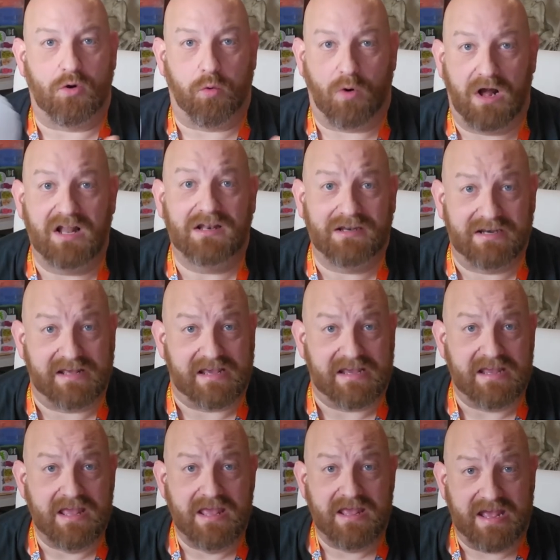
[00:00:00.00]

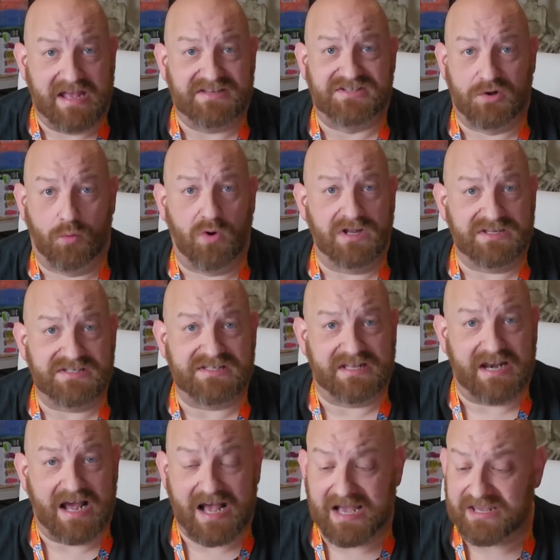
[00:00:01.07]
quality as the ones
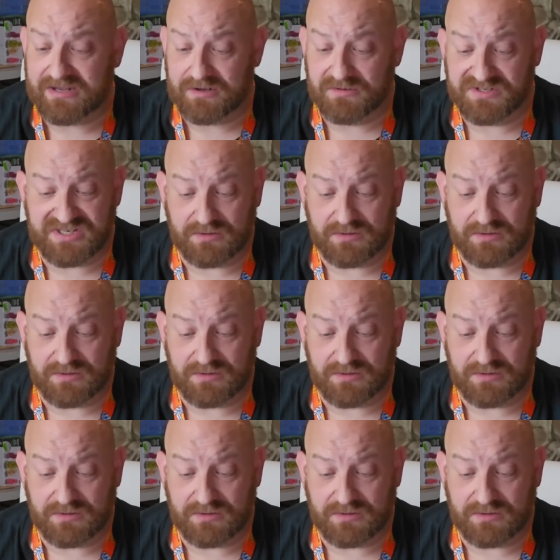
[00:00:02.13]
that I use.